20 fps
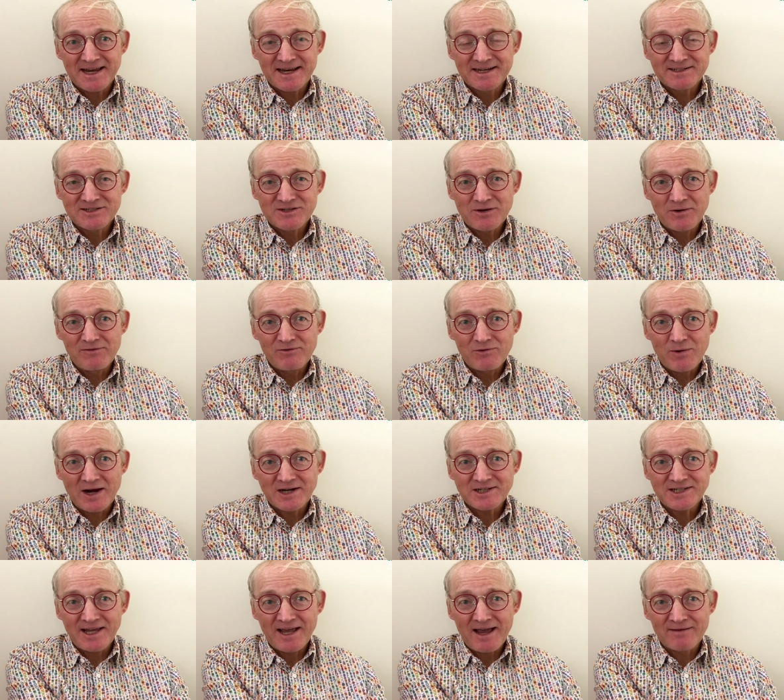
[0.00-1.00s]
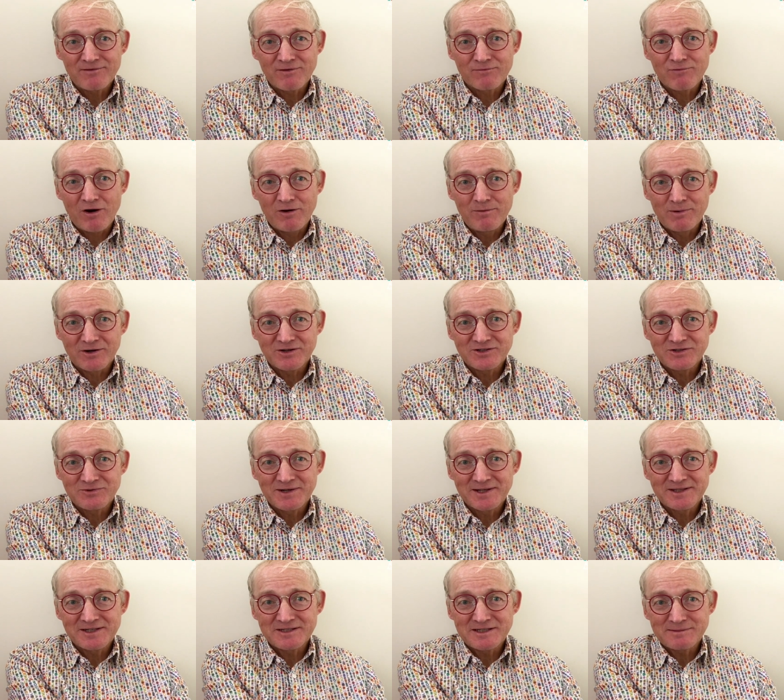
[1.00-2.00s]
And so, if you actually have a robot
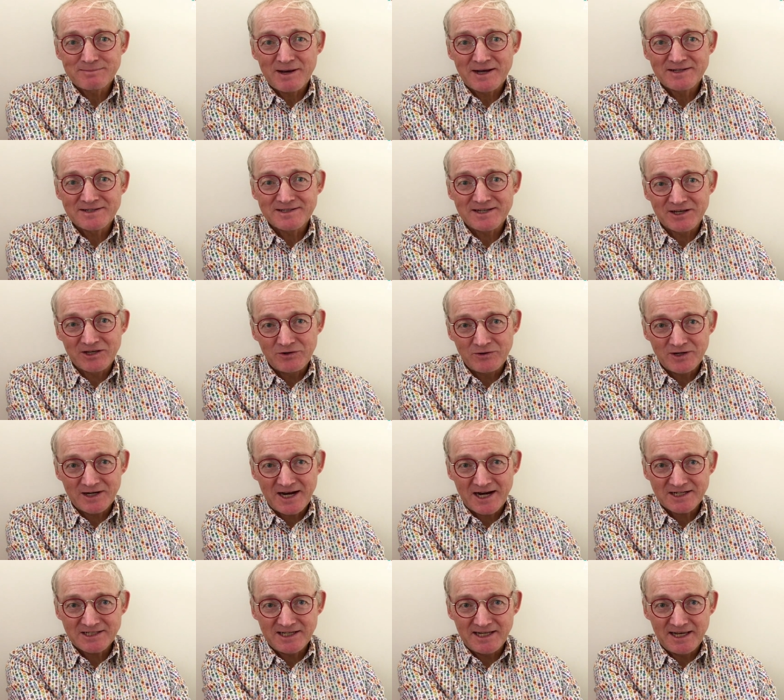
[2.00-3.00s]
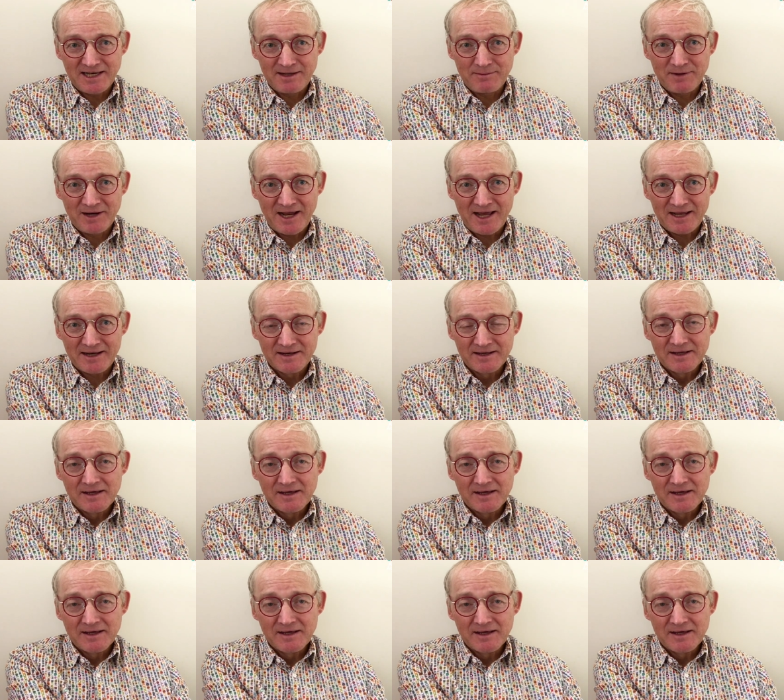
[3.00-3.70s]
doing the dispensing, you can actually eliminate